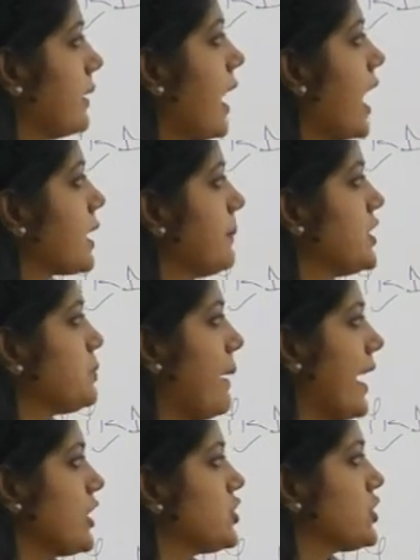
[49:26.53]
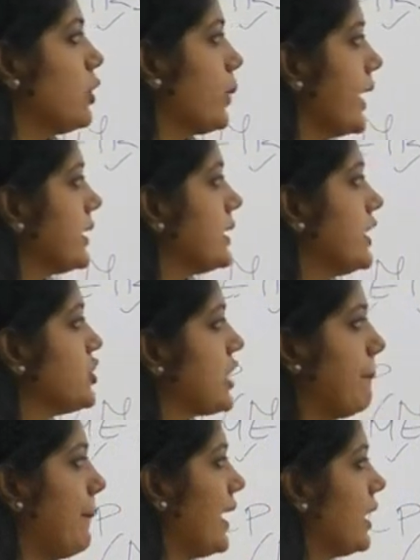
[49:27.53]
garbage patch located near
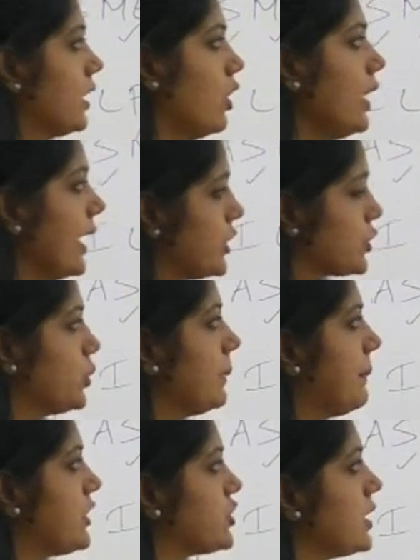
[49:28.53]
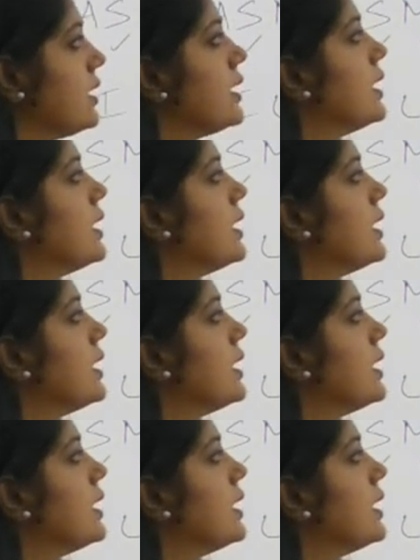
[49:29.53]
Japan and all. I'll show the picture.